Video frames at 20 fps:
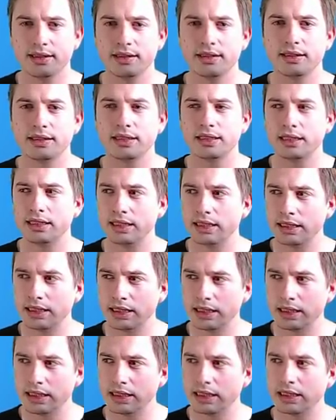
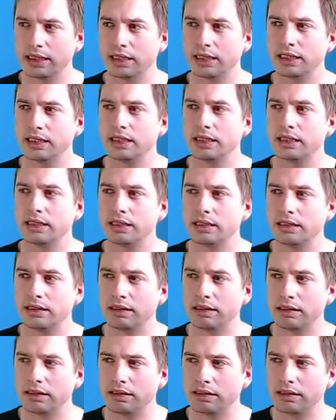
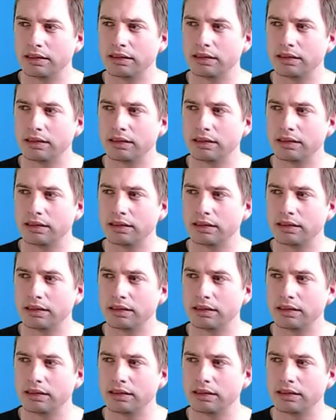Nothing is said.